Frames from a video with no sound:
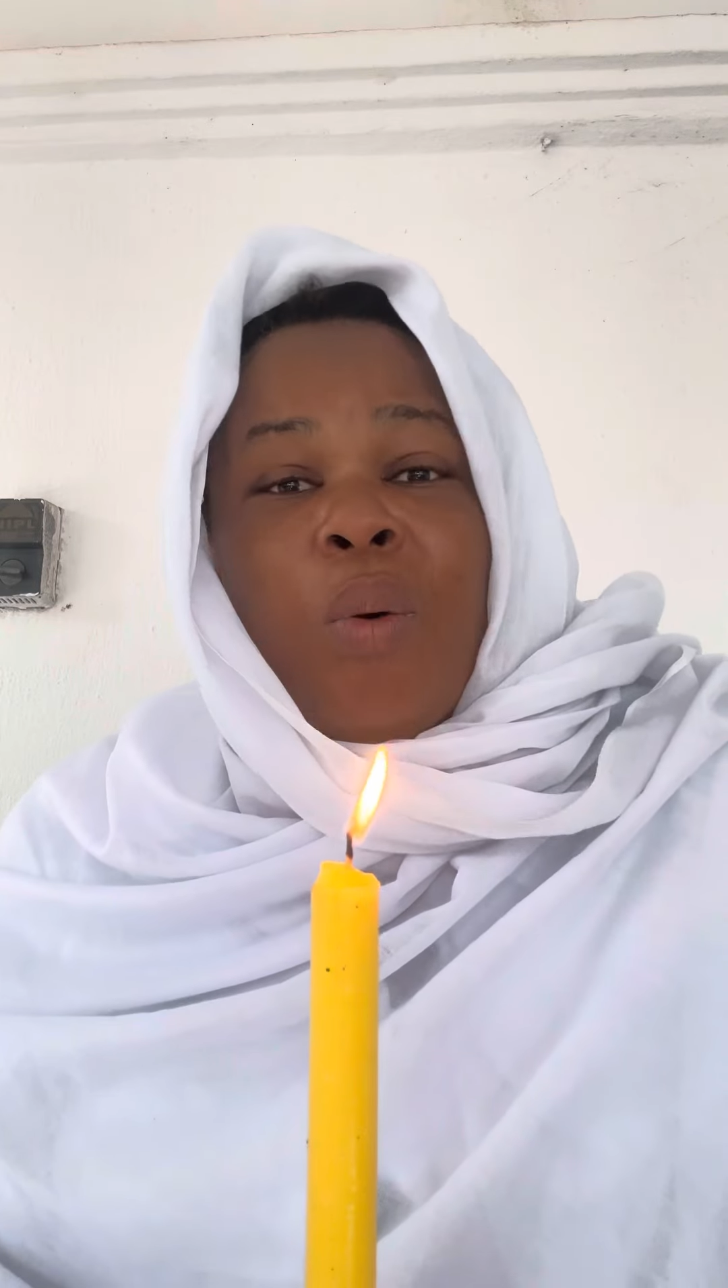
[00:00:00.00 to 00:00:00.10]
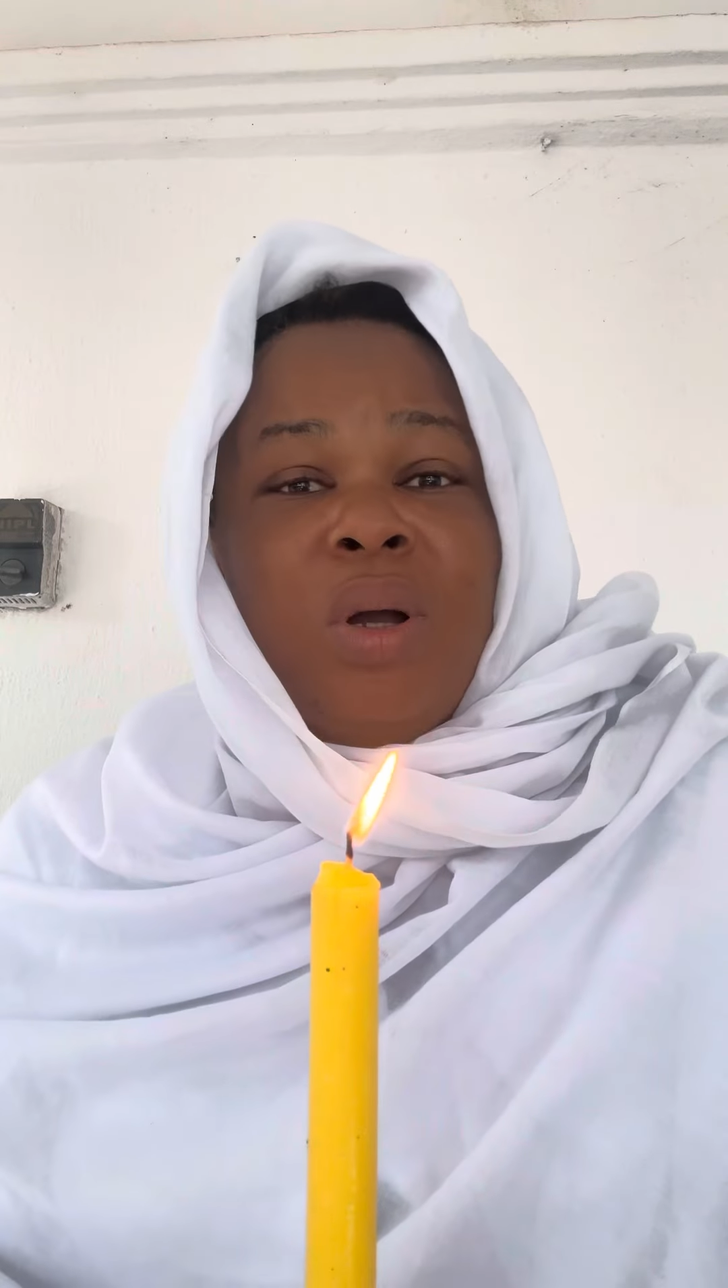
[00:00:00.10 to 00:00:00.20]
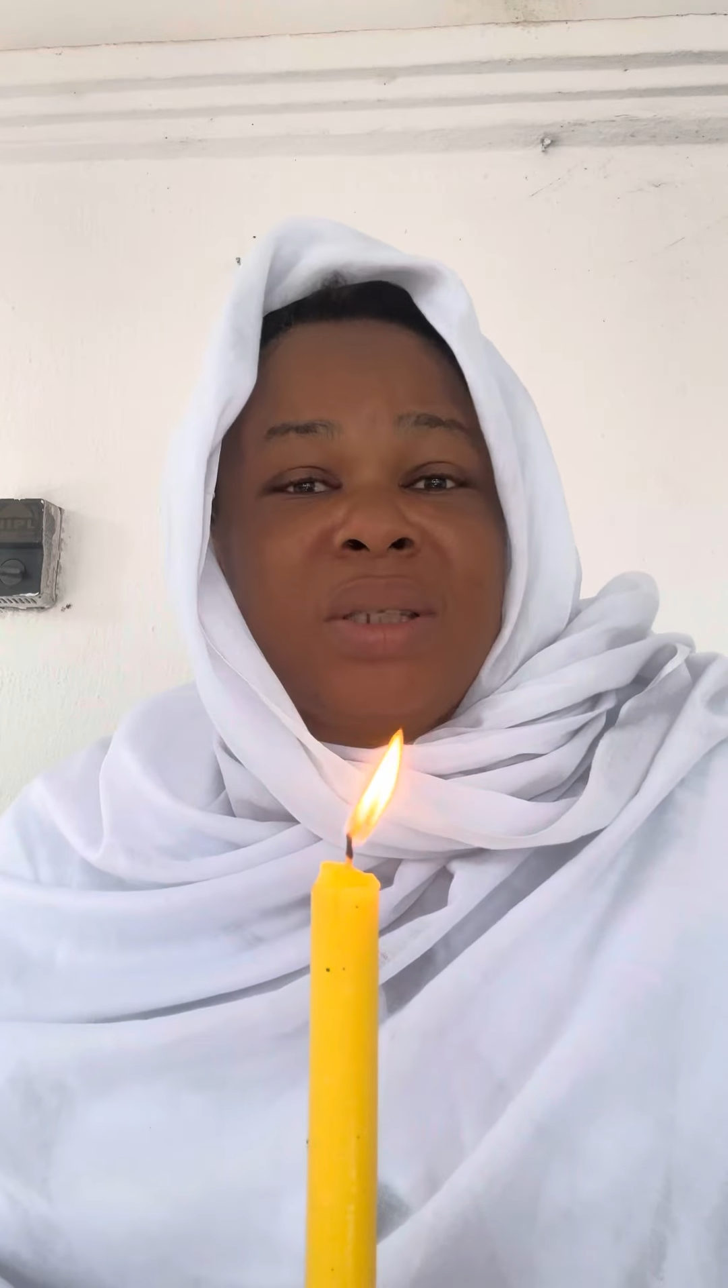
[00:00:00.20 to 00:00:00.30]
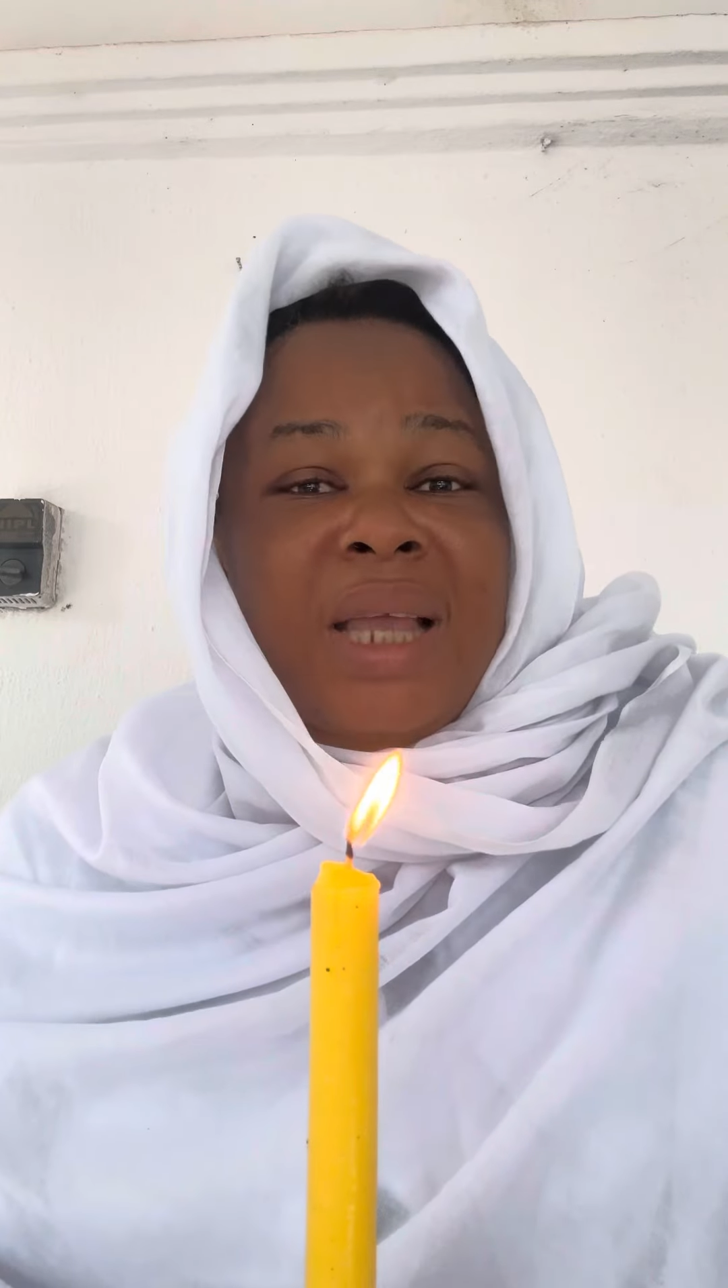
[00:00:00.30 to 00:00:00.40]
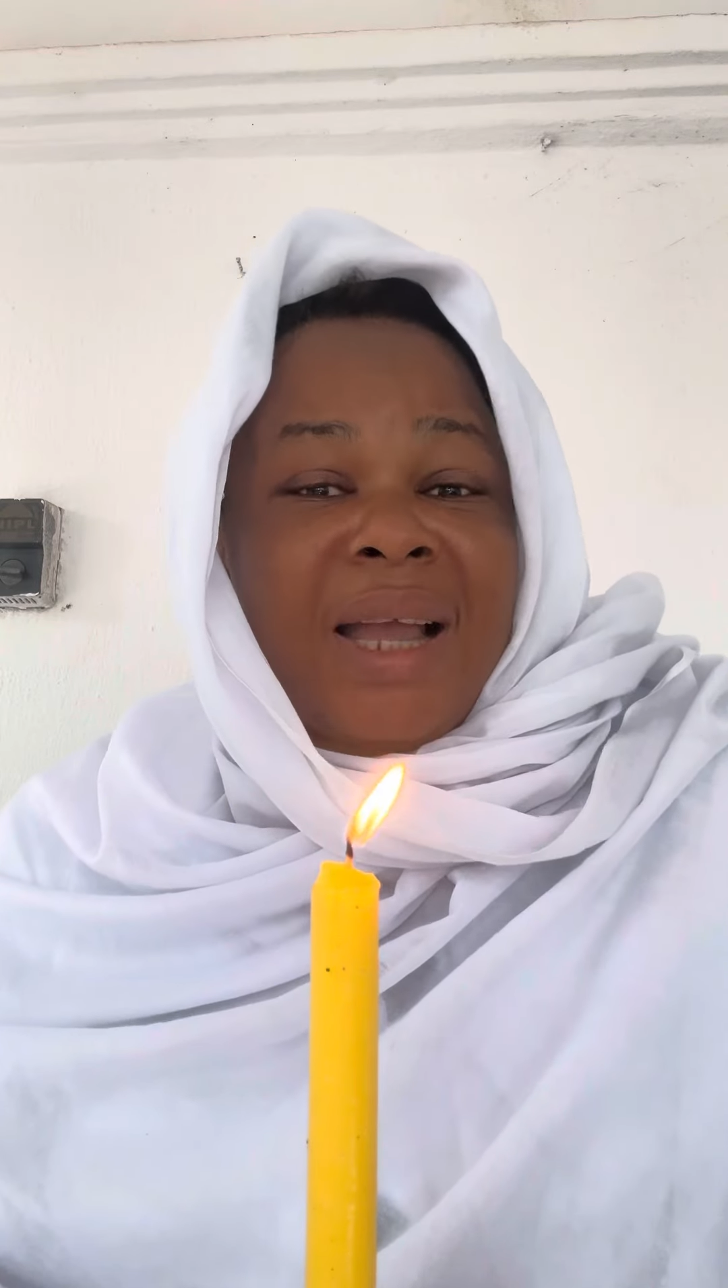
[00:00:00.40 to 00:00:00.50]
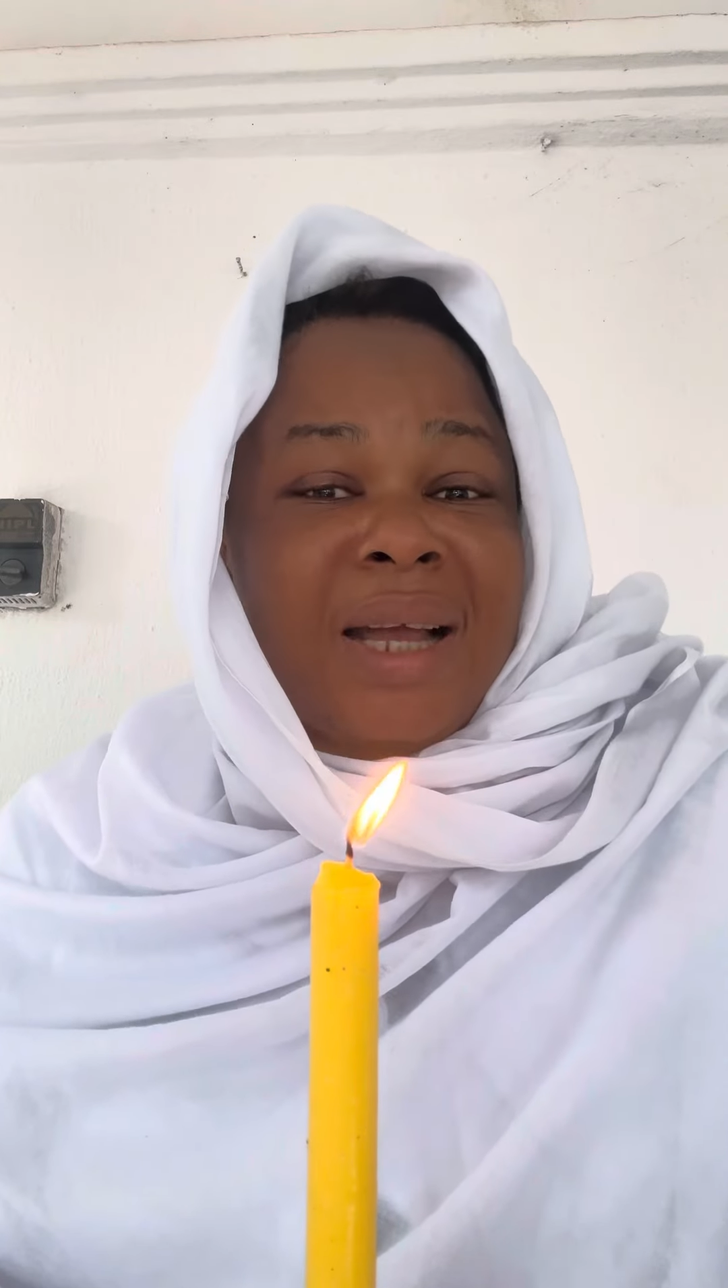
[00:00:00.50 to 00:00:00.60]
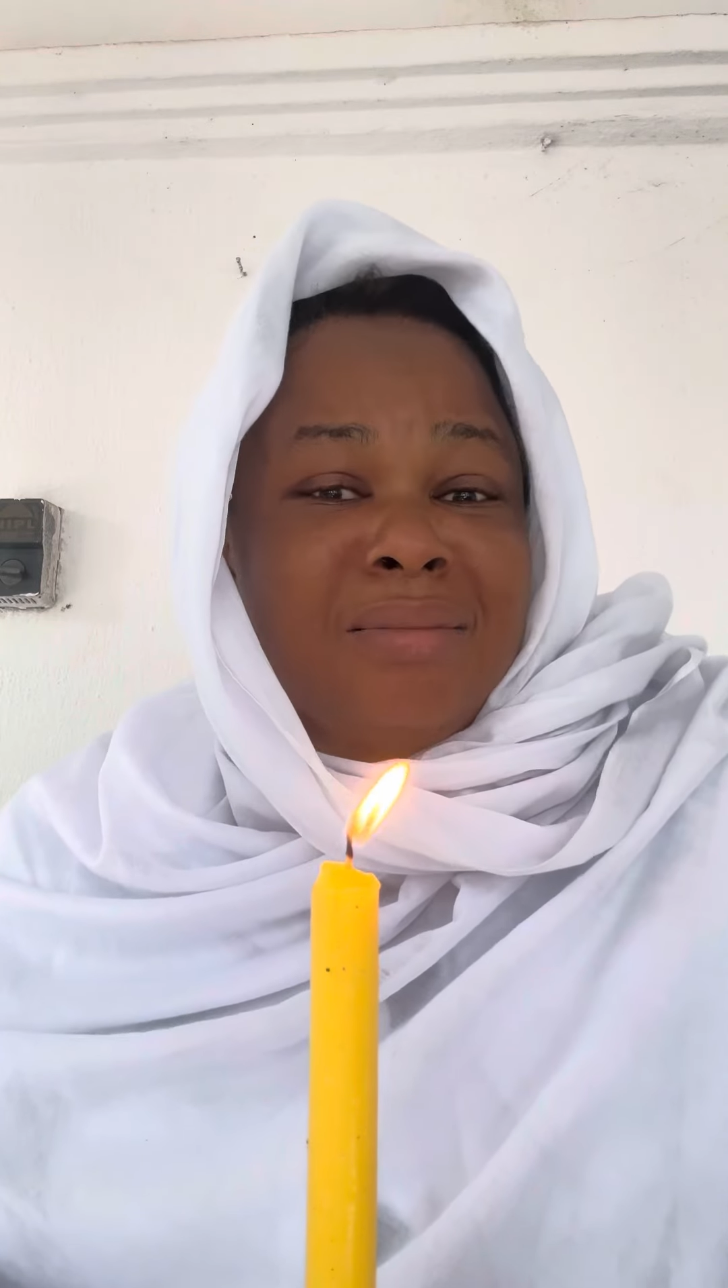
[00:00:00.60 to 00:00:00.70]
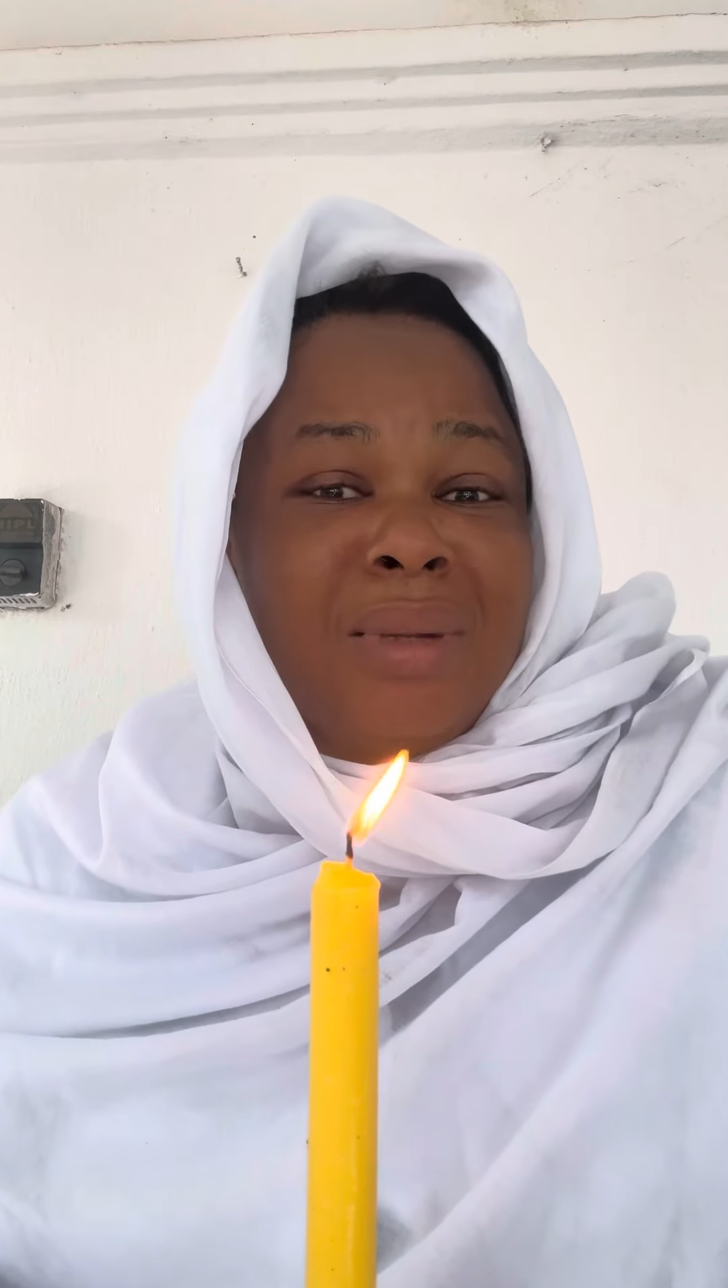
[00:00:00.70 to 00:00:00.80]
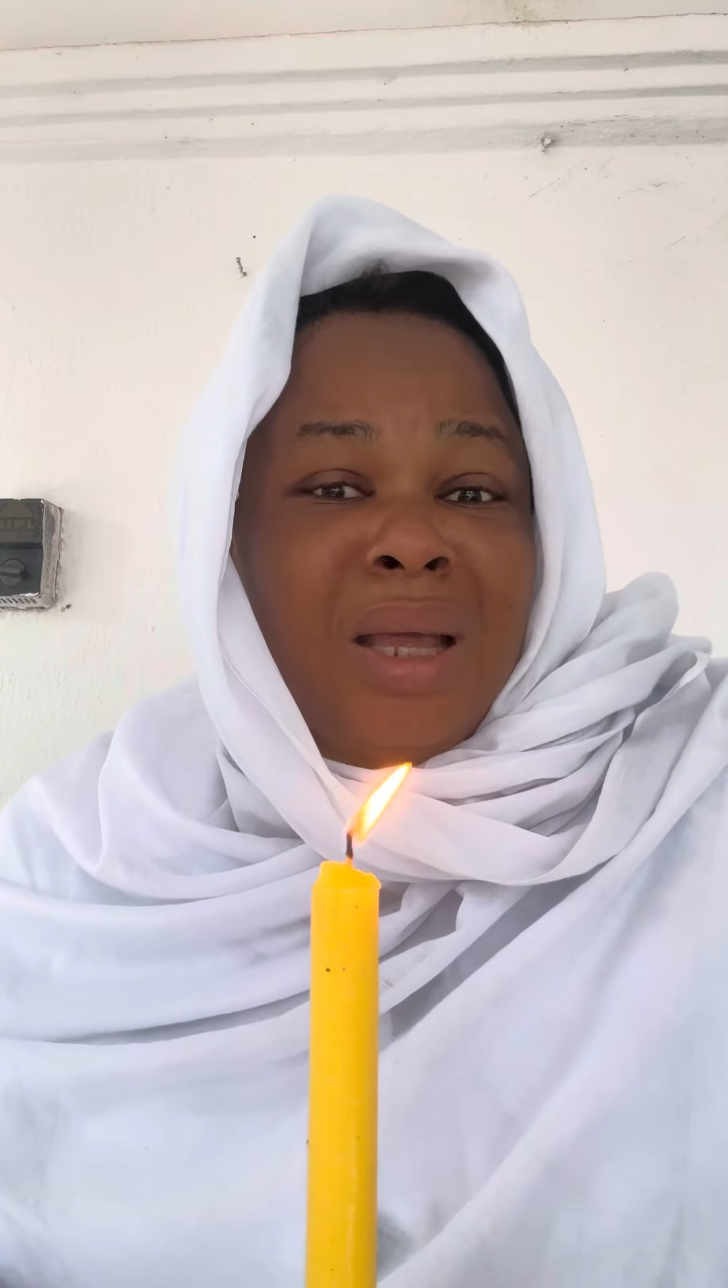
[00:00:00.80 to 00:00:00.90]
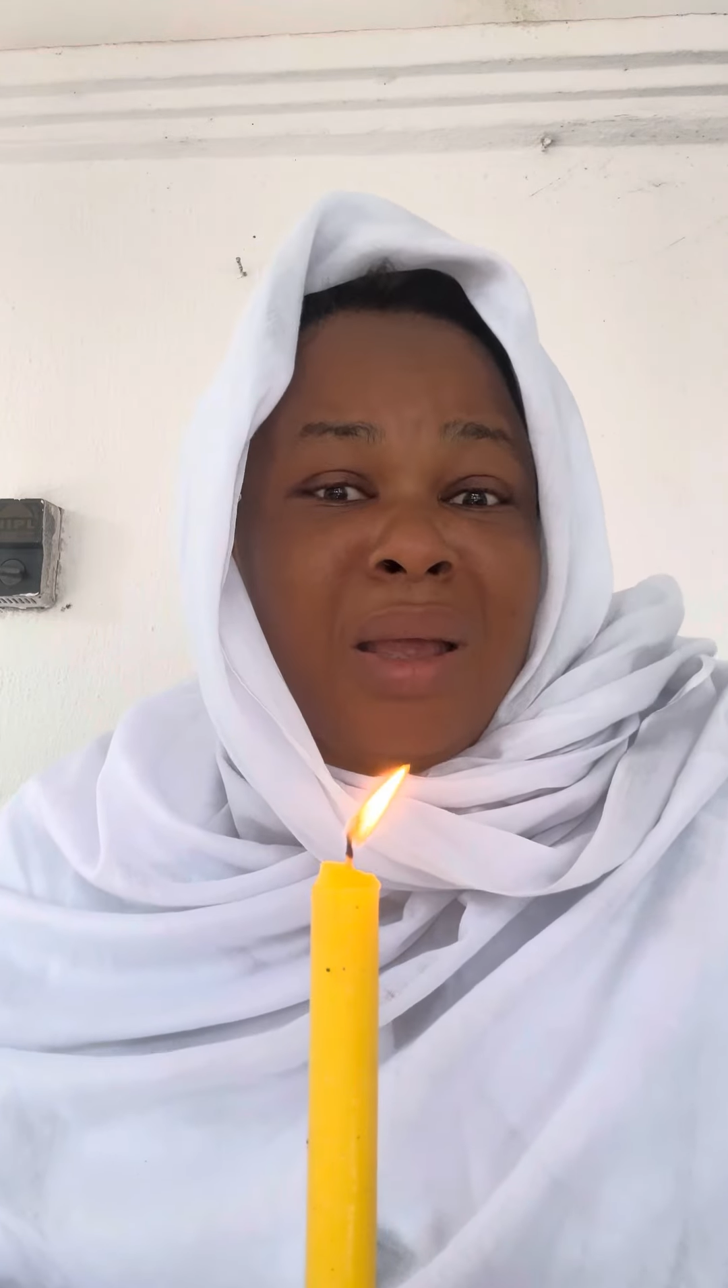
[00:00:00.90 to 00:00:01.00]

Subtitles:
want, I can